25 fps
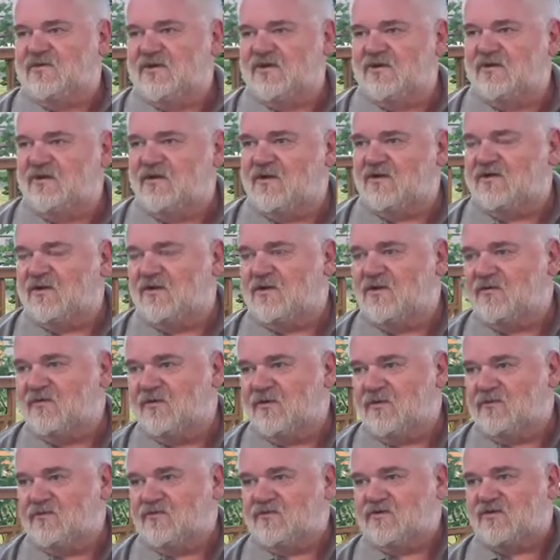So I don't know
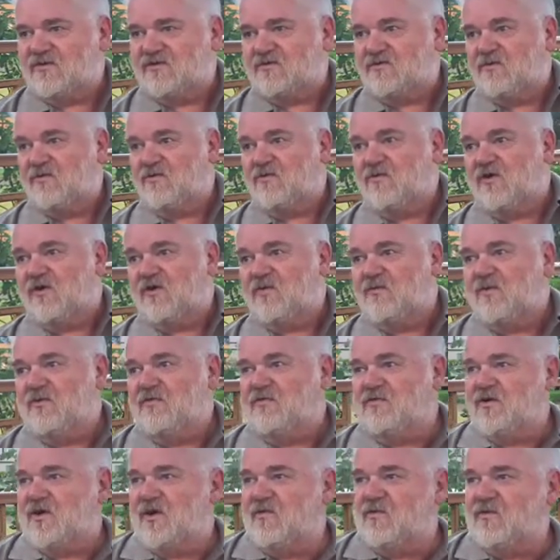whether it was just we were the only
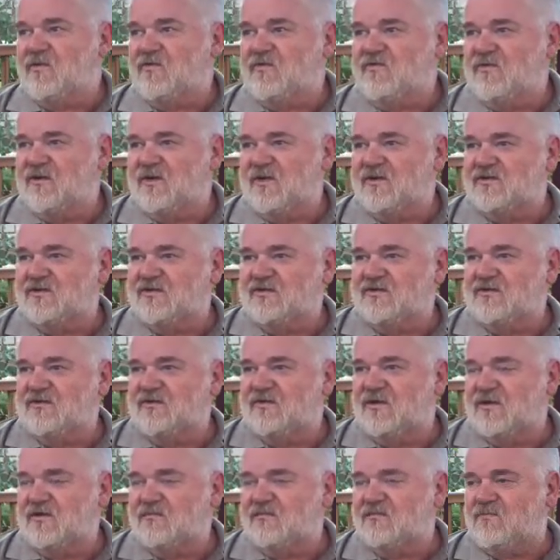people coming through
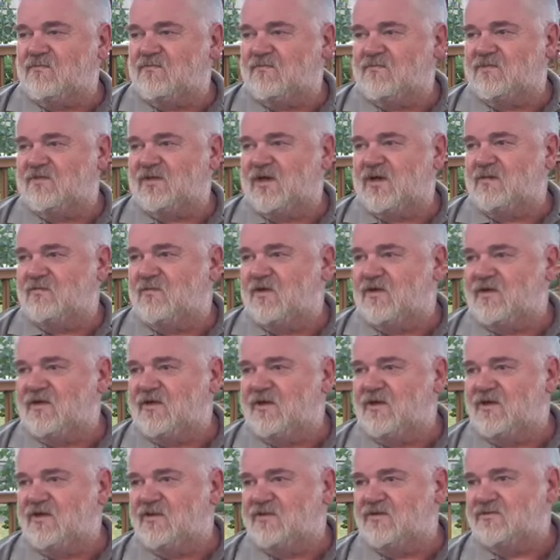that day by
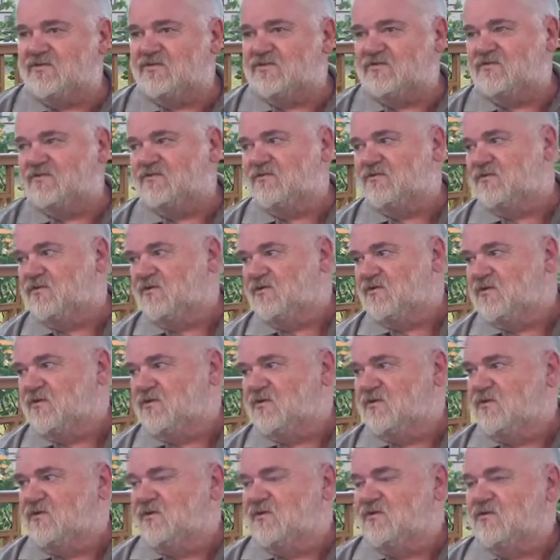air to
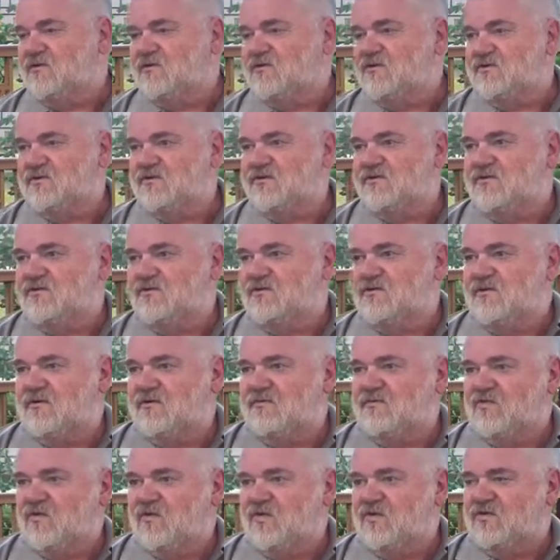
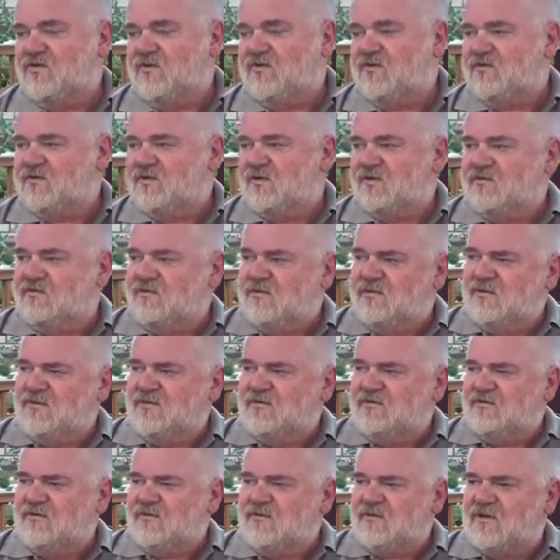Wollongong, that we
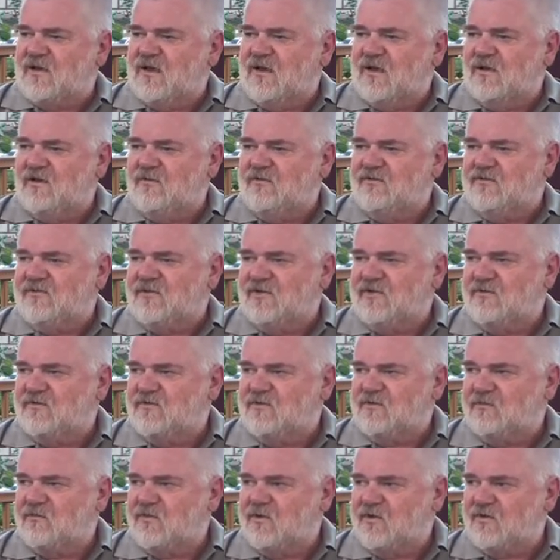got a car instead of
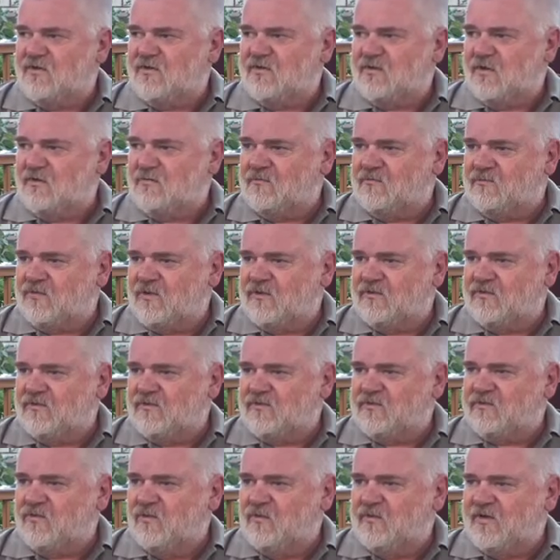getting bundled
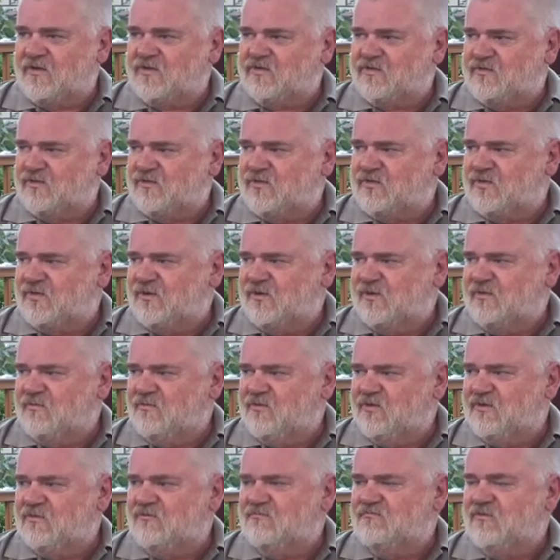onto a bus or a train,
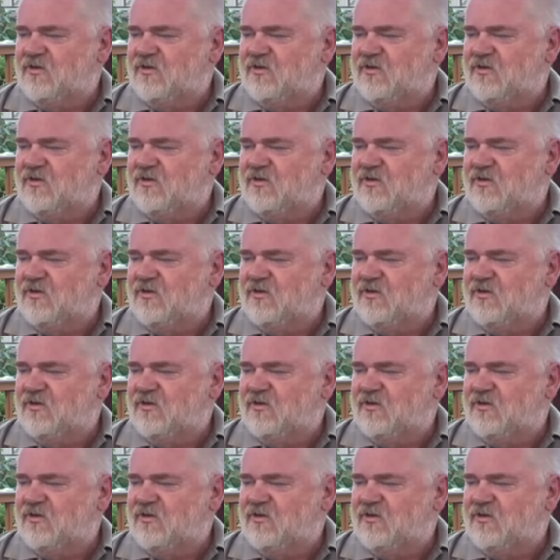but